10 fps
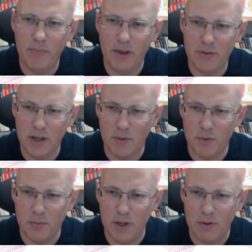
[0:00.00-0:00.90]
I think it will
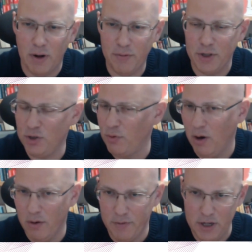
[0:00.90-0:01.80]
be a roughly
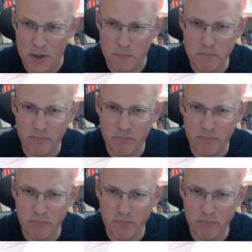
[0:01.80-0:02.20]
2-hour video.